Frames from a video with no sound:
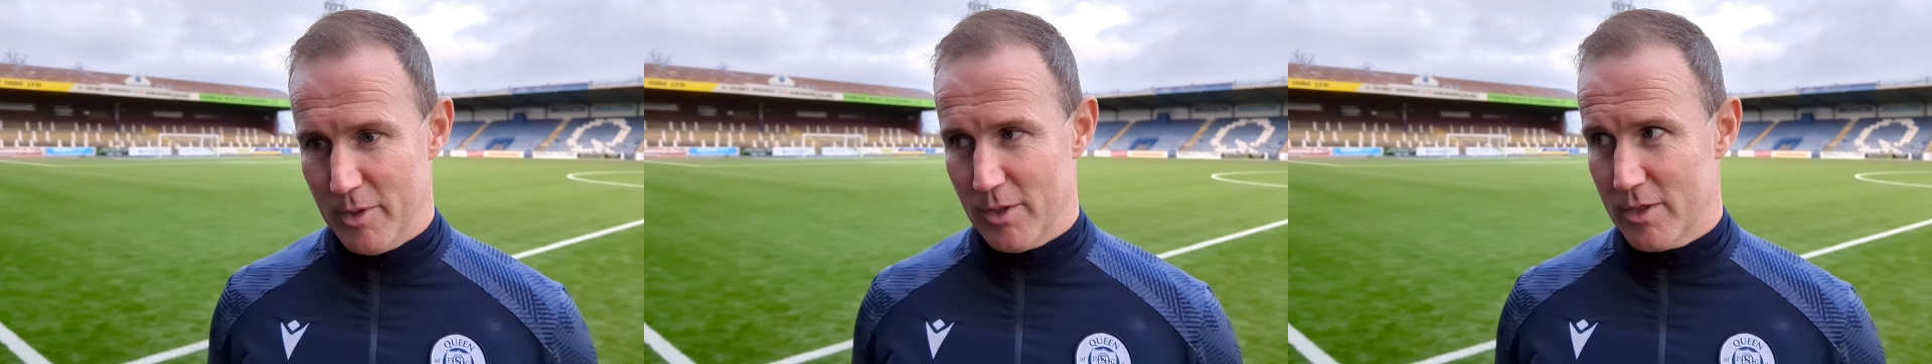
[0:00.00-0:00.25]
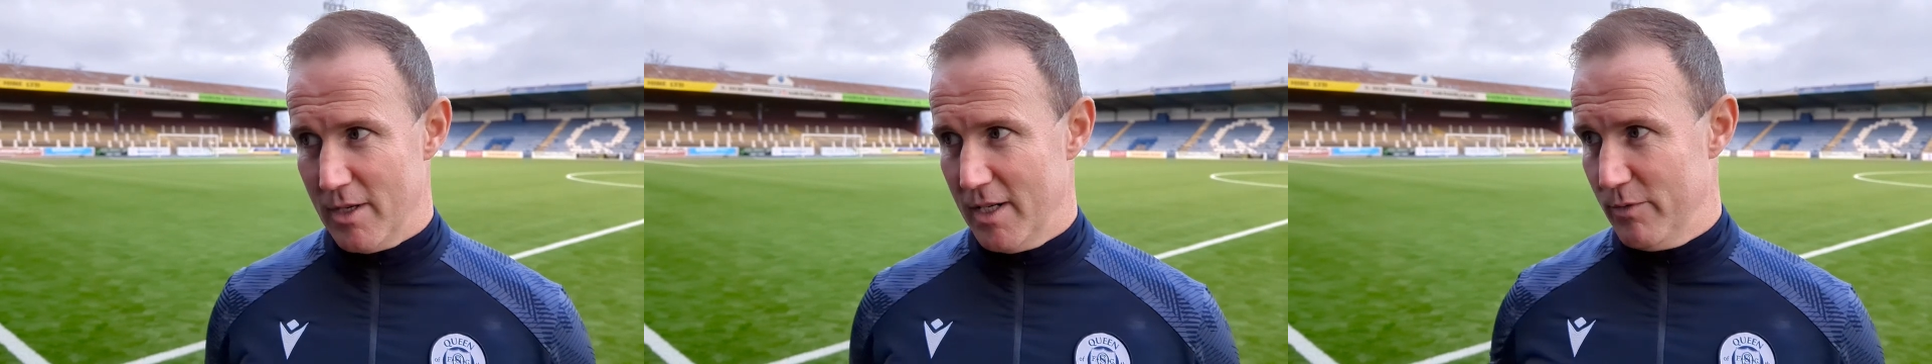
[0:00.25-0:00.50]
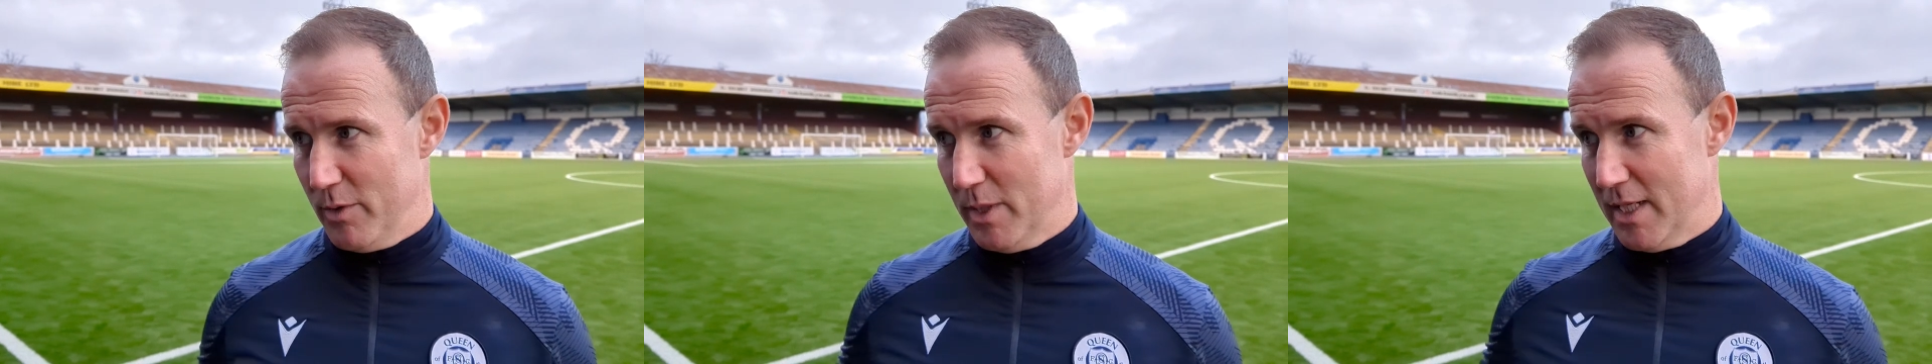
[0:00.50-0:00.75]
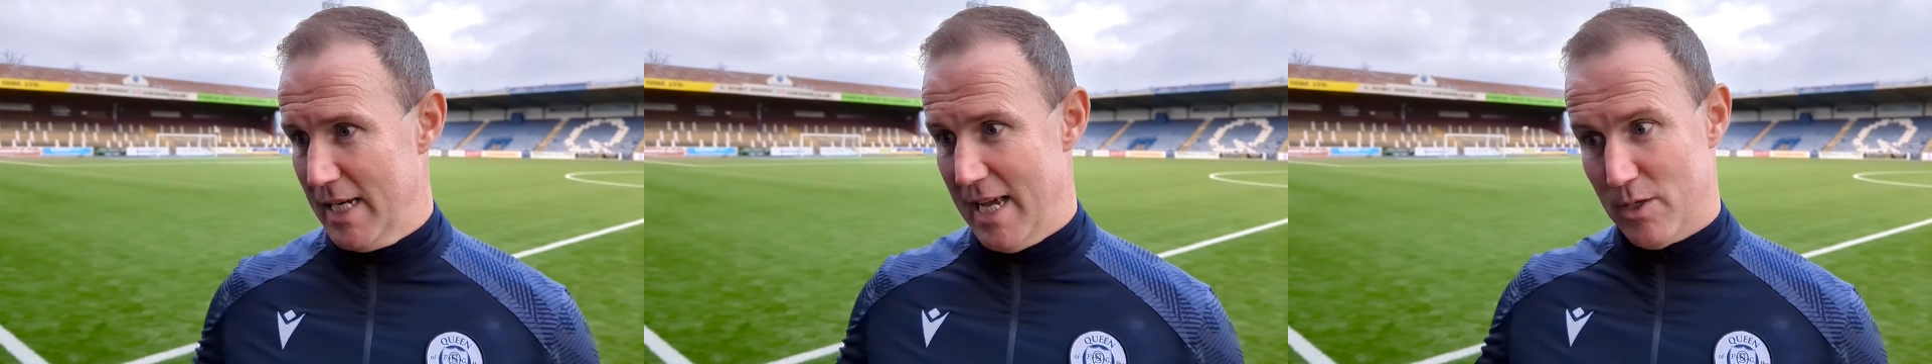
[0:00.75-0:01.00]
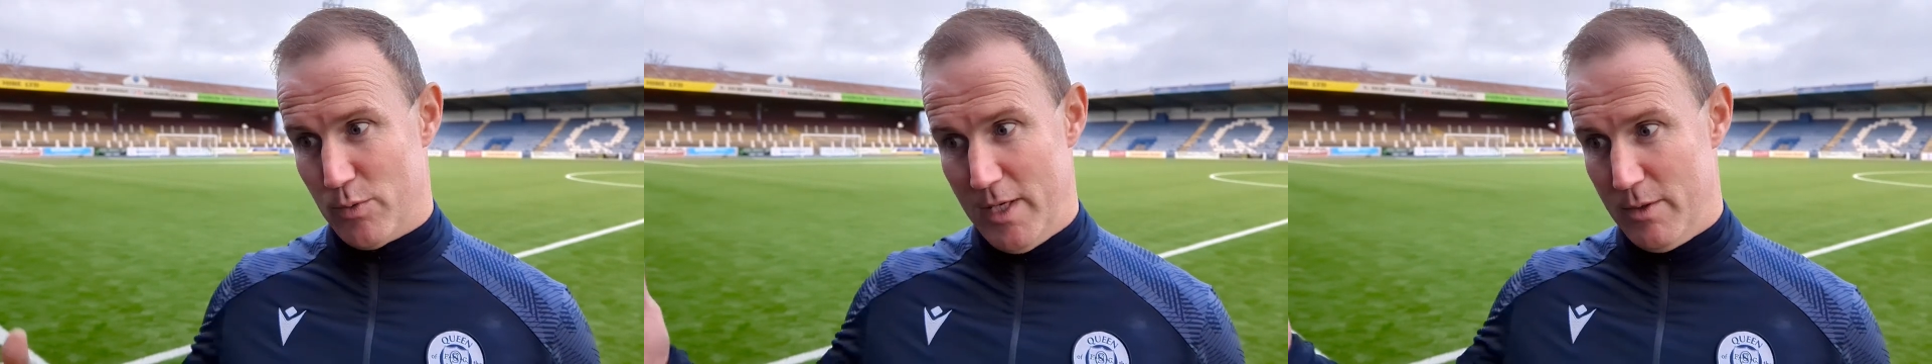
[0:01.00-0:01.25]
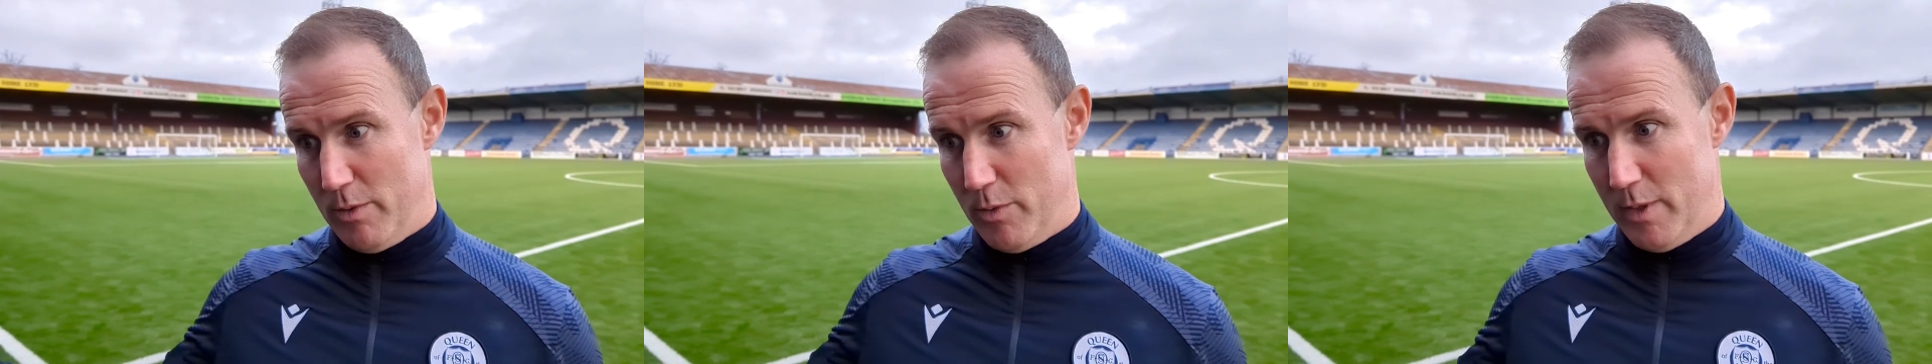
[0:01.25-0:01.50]
The other side of it, we said last
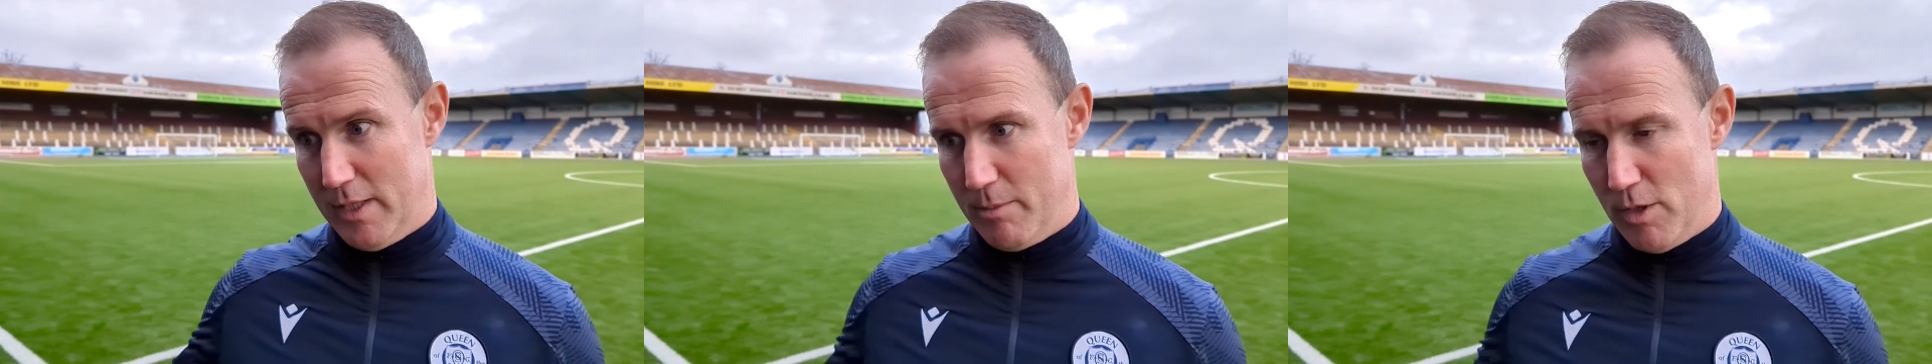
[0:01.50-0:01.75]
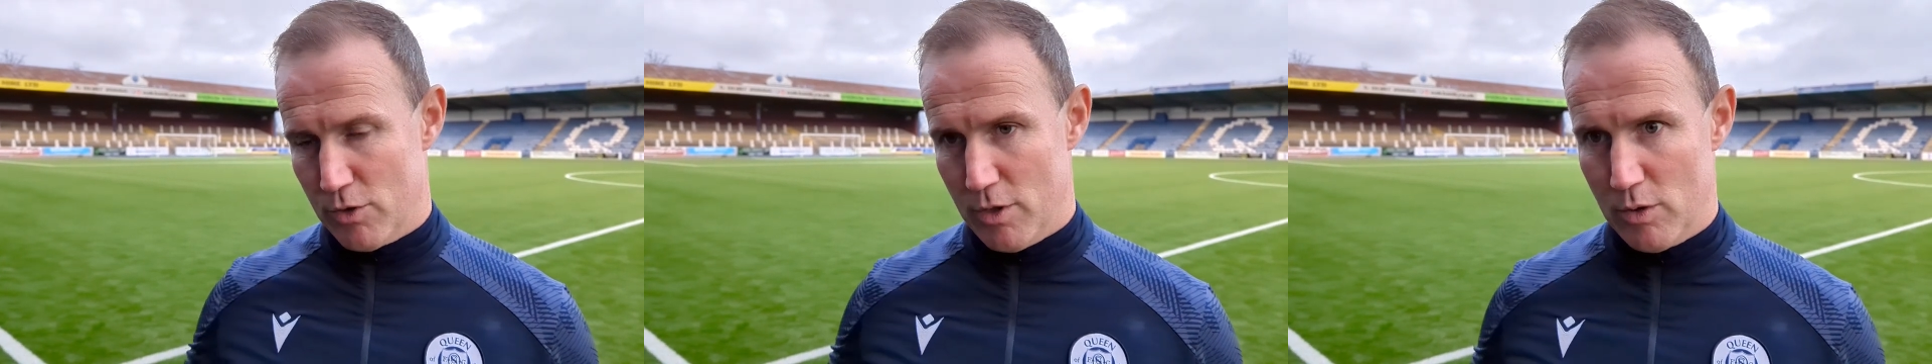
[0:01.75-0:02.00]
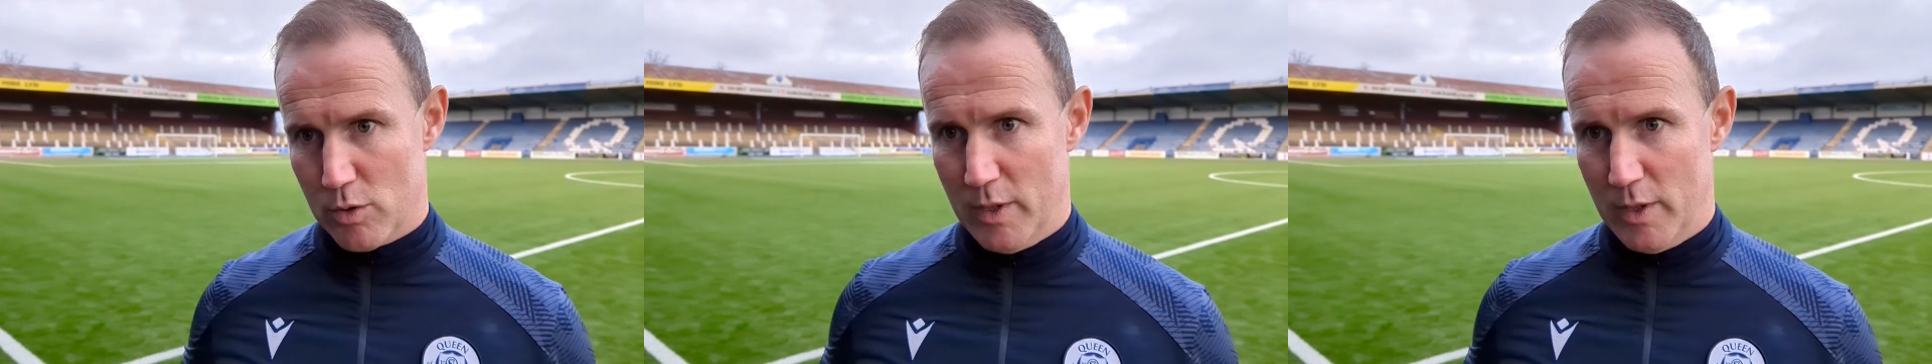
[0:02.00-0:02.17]
week when we went to Montrose,